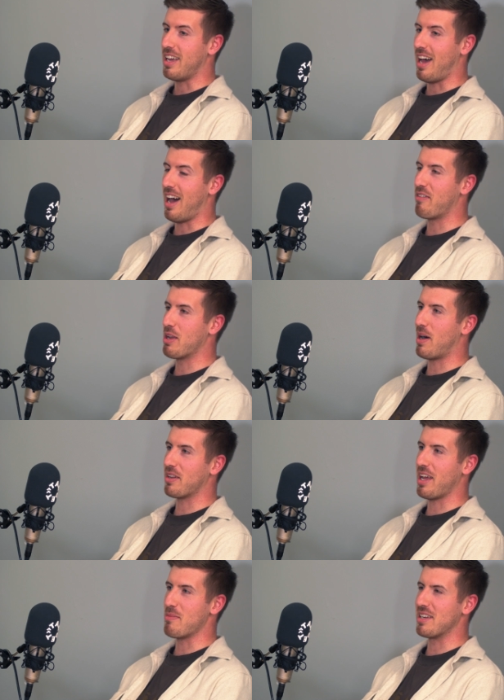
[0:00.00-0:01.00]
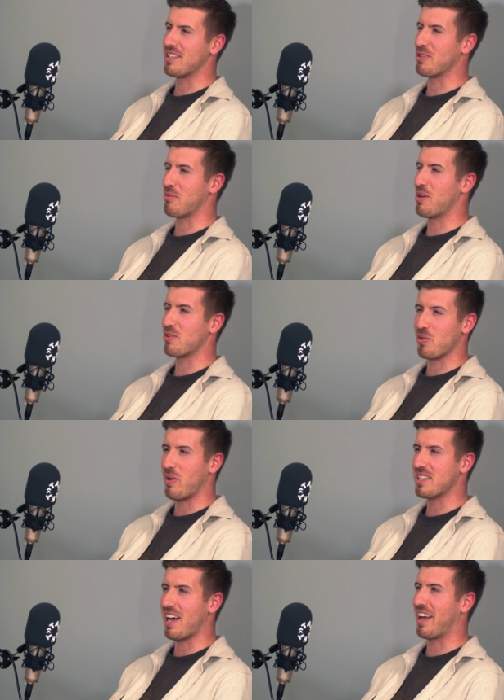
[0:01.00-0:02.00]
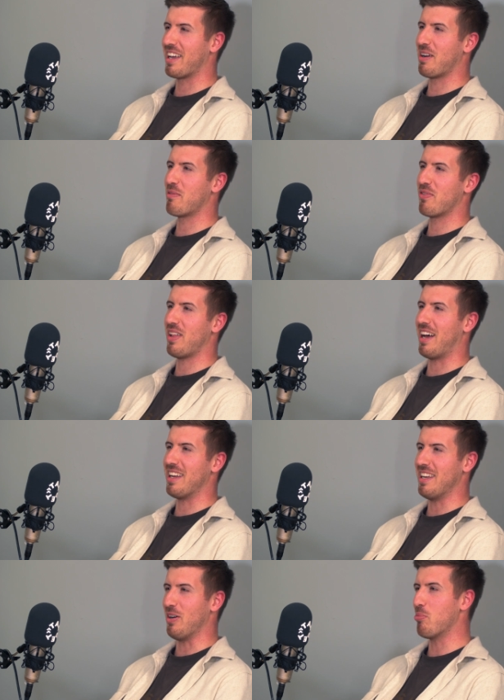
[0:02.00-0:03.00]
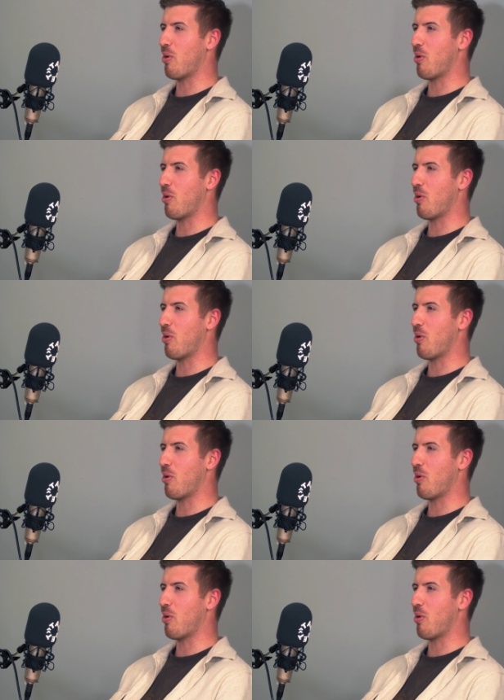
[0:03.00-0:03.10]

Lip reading: Our email database is almost always hanging on for that little